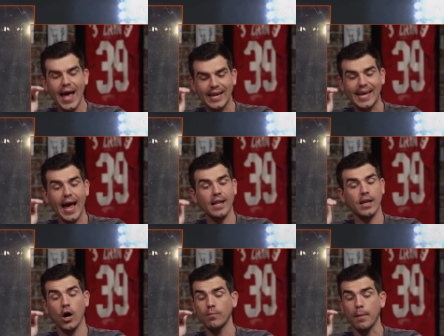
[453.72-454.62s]
and Cal
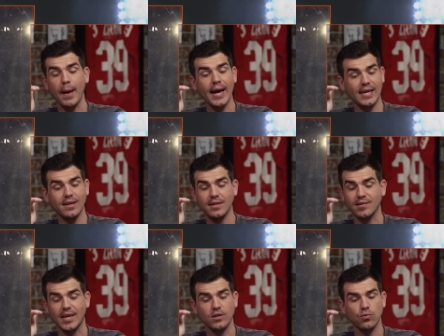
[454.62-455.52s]
at home. The back end of the
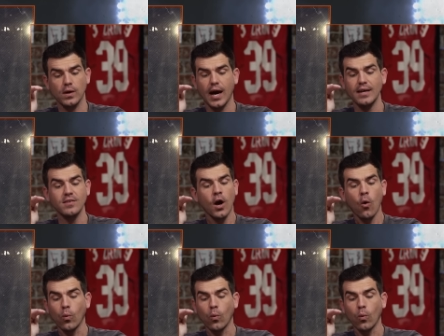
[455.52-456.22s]
schedule, guys,